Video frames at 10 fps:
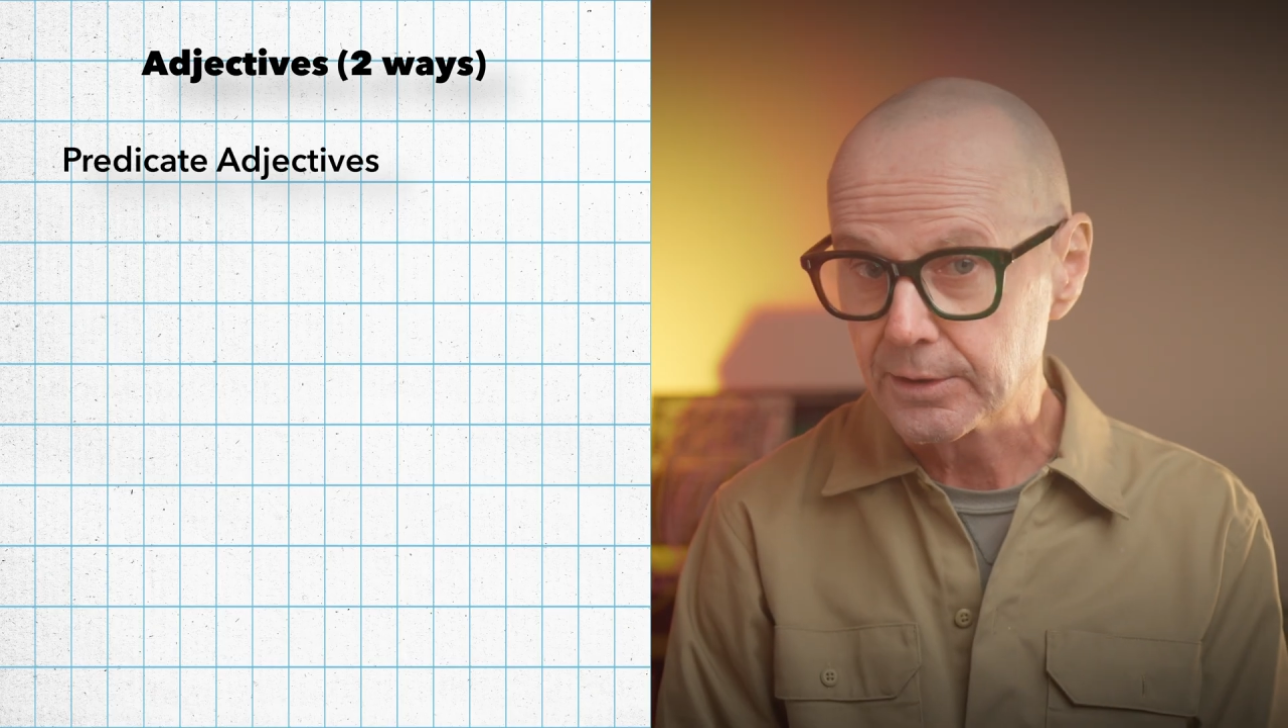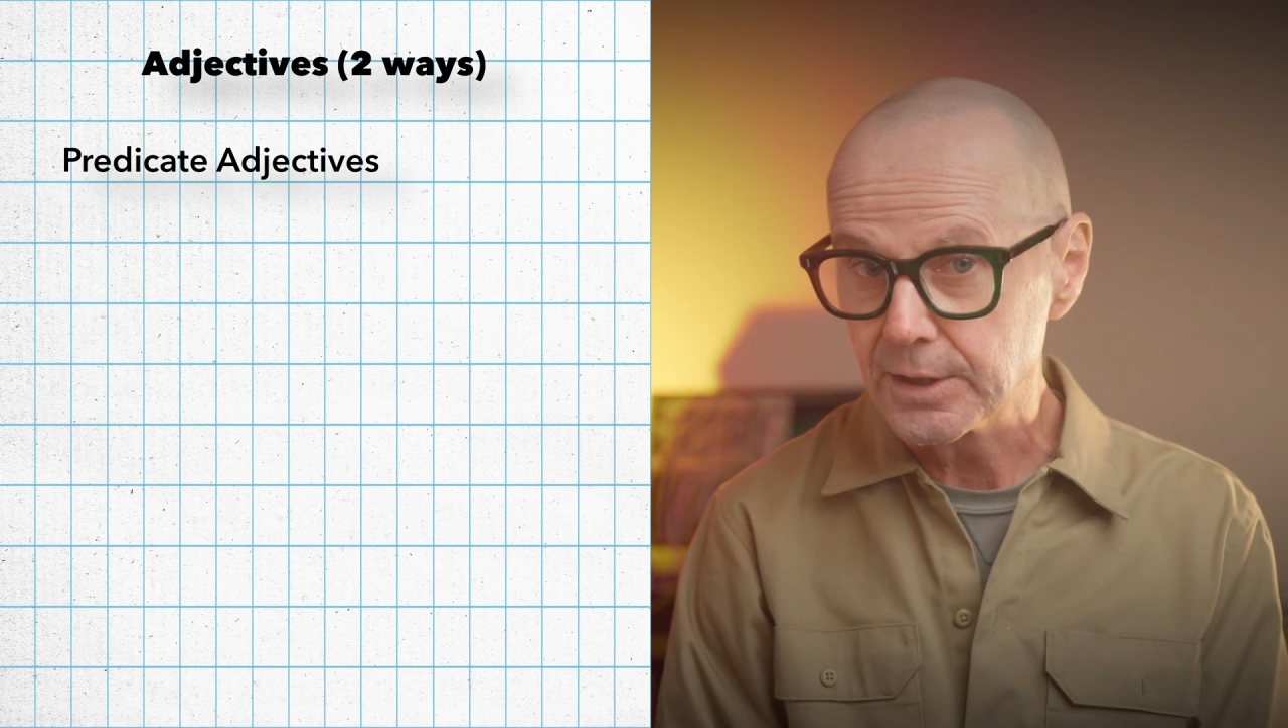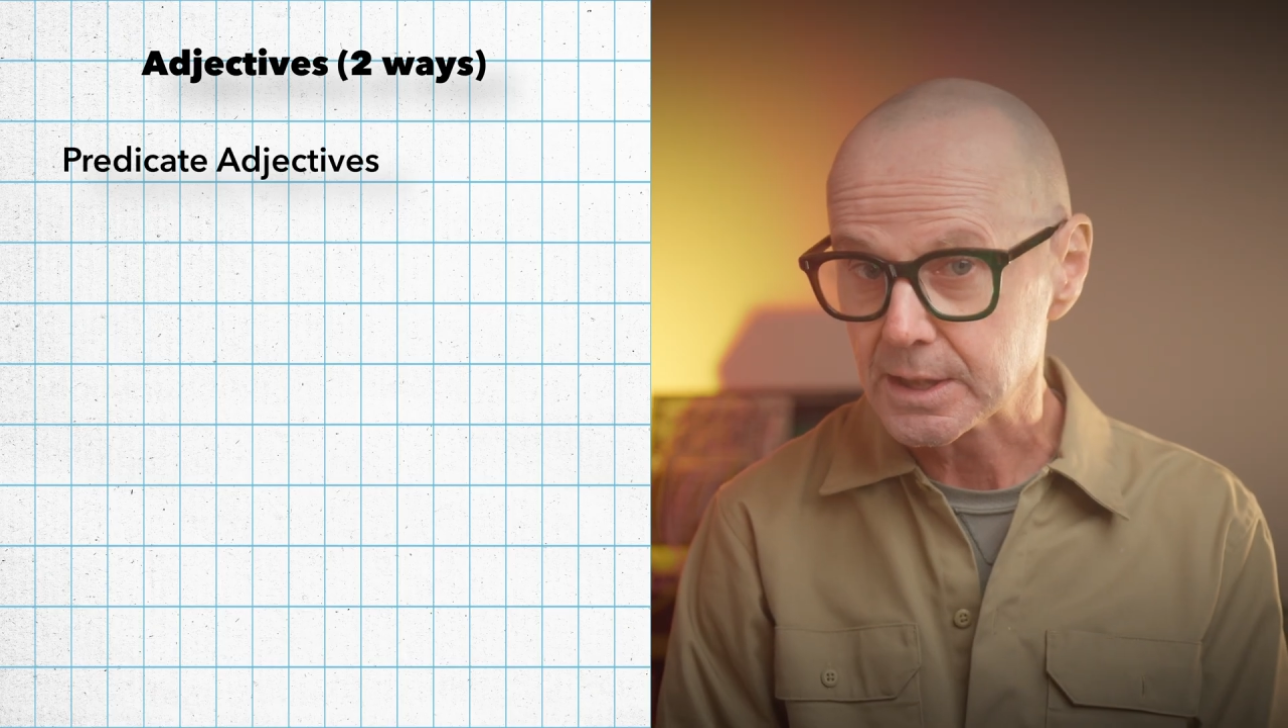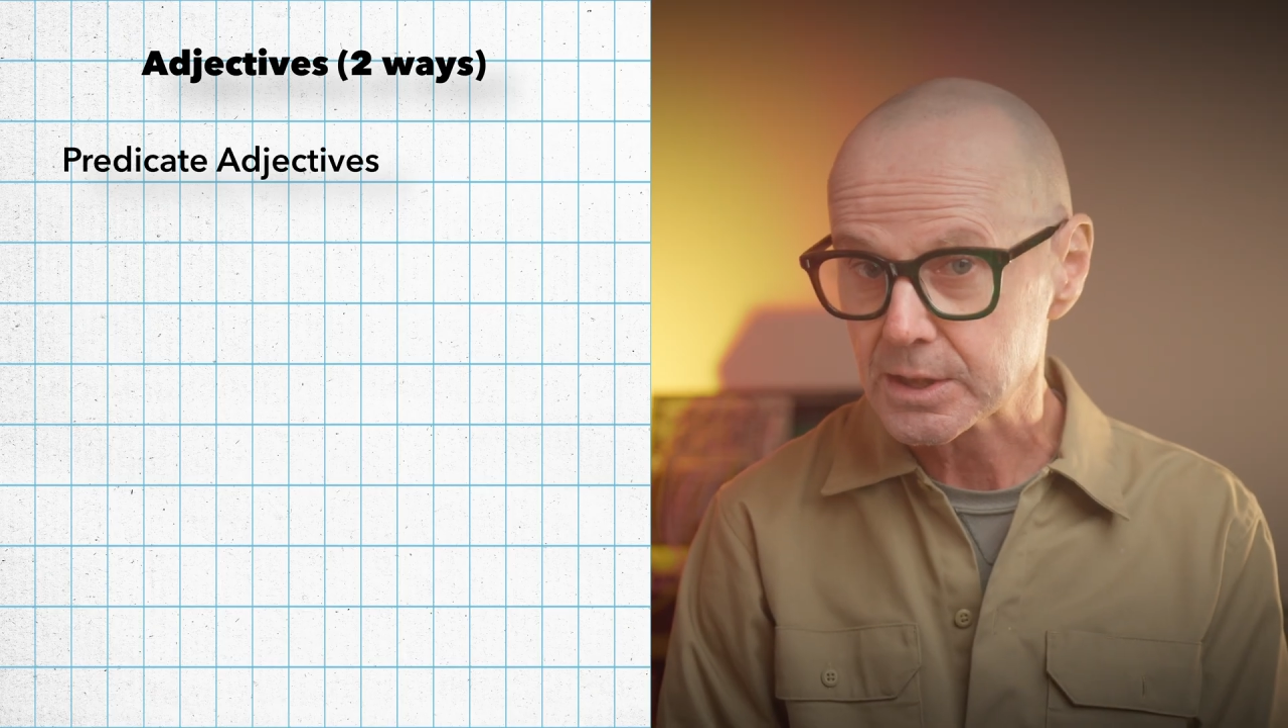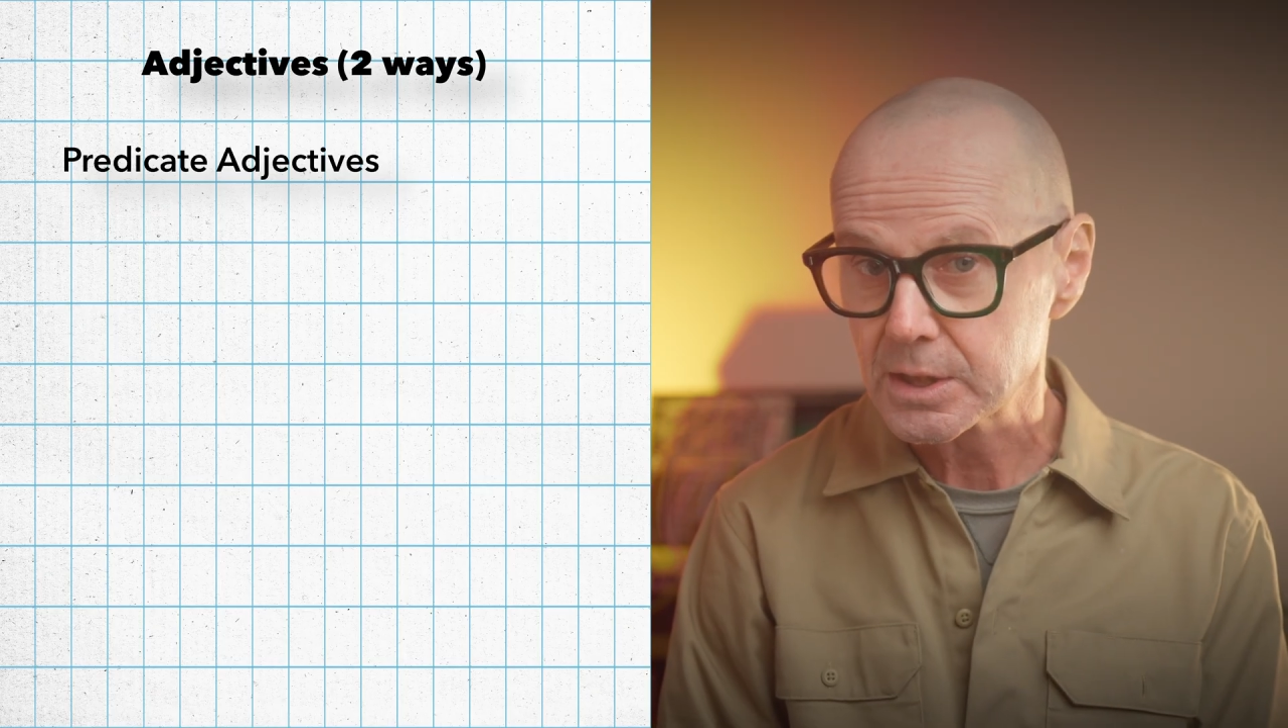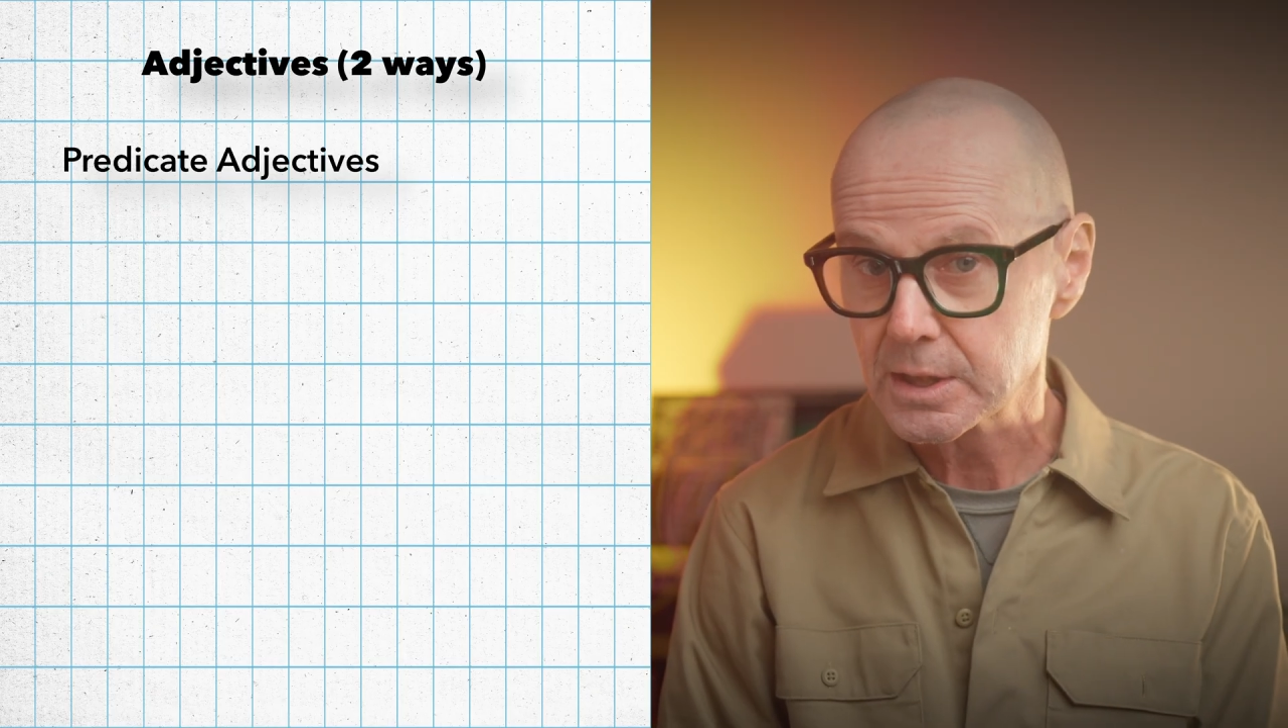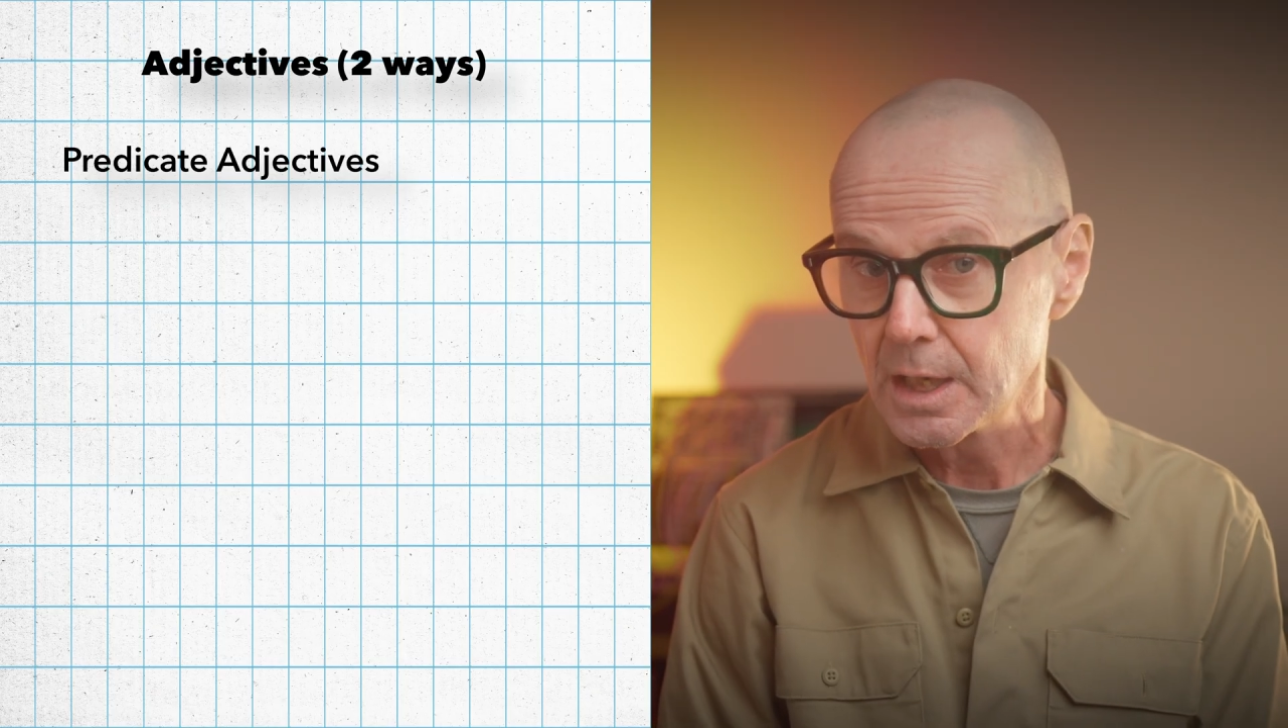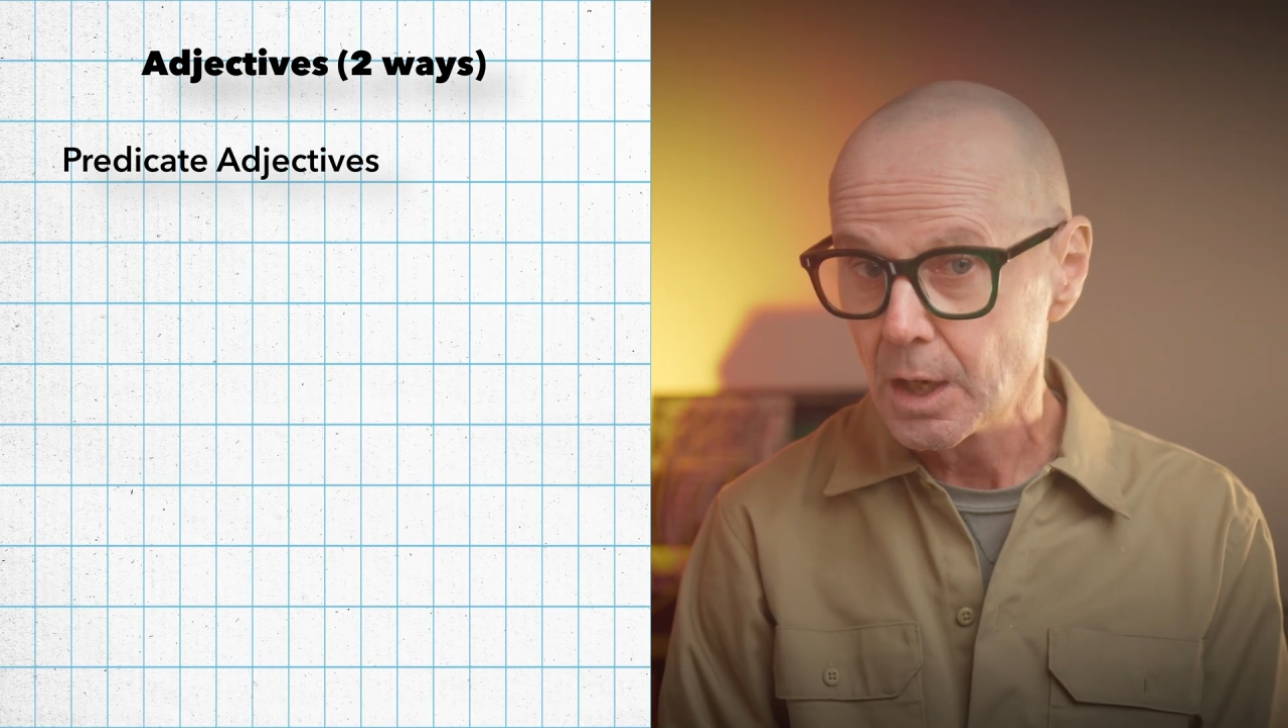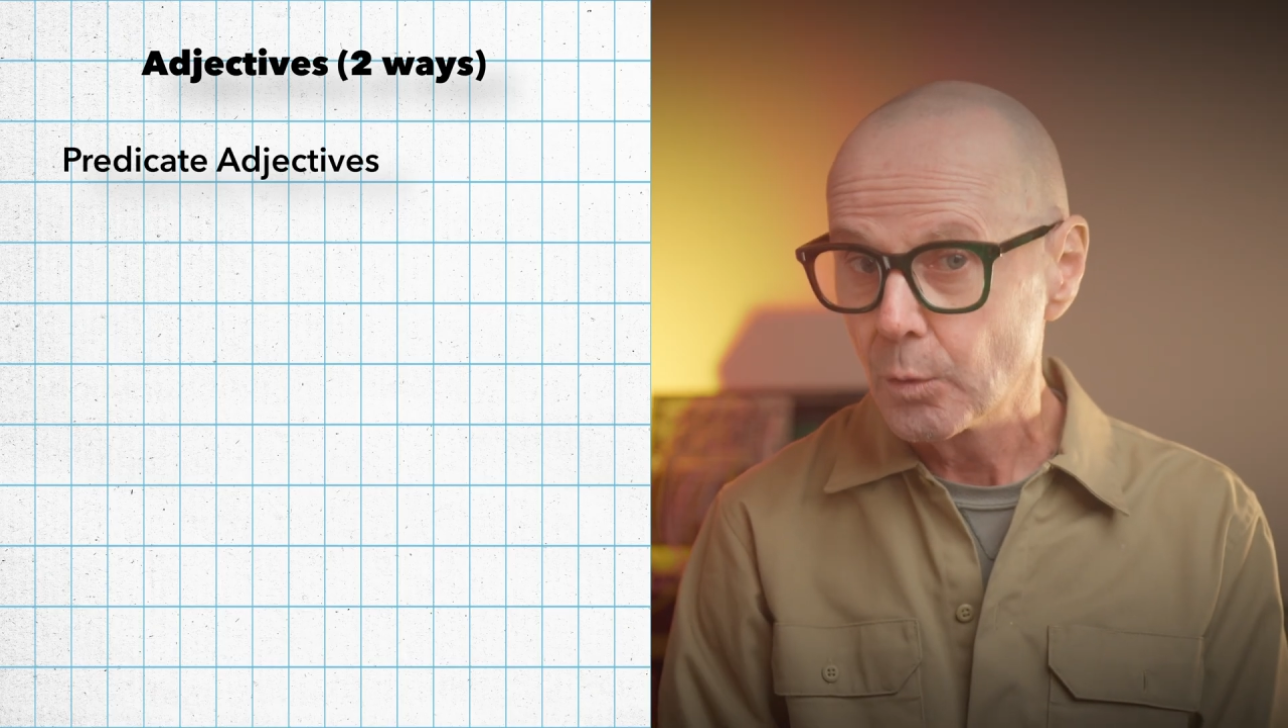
this,